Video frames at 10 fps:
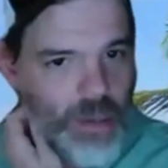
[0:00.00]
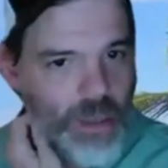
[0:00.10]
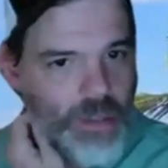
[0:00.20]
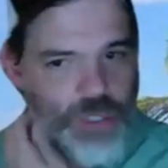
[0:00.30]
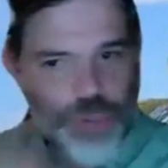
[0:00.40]

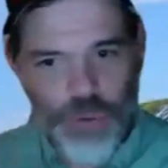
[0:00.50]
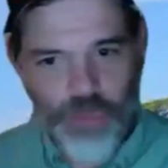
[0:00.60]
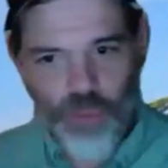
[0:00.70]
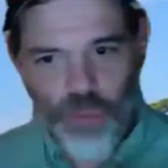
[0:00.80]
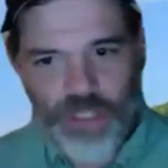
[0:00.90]
the
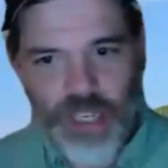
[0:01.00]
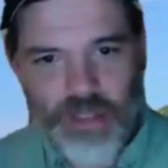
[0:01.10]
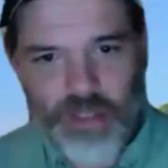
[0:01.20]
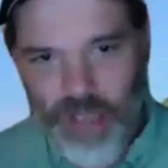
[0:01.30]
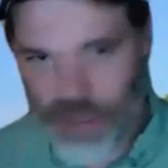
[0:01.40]
treatment would take
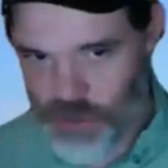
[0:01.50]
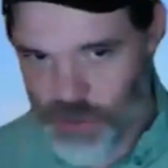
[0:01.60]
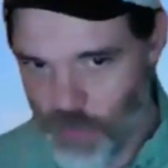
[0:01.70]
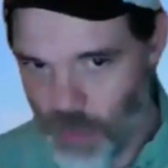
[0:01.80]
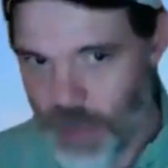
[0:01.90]
the
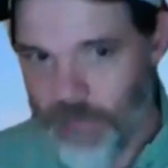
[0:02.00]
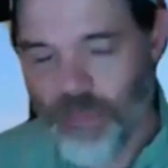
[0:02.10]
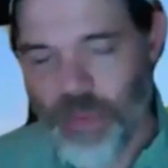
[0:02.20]
cancer away.